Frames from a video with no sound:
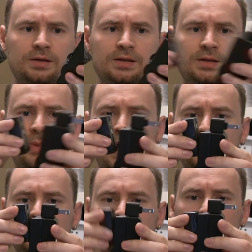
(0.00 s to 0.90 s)
this is the
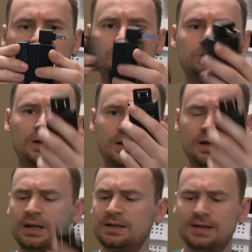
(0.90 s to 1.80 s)
package, boom, plug it
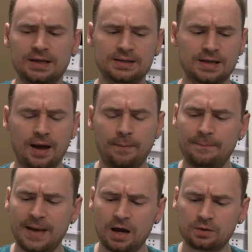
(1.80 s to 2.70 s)
in. It takes
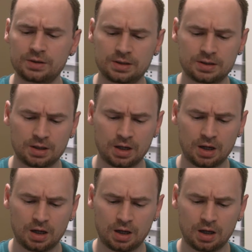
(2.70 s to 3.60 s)
about,
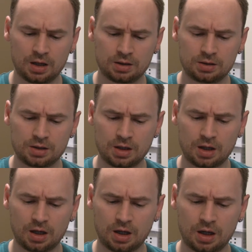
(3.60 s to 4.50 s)

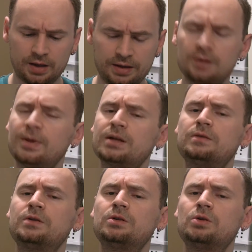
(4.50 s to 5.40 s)
I think, about
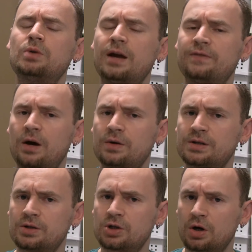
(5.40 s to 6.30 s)
2.5 hours
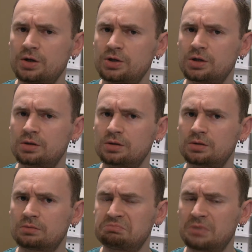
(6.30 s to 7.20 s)
to charge,
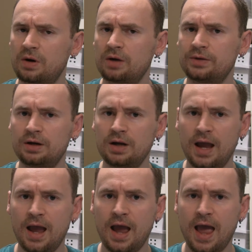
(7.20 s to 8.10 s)
around there.
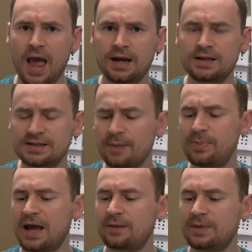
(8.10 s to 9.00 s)
And it's not
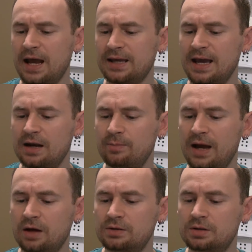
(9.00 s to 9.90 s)
bad. I mean, I get
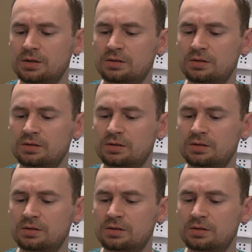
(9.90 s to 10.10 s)
about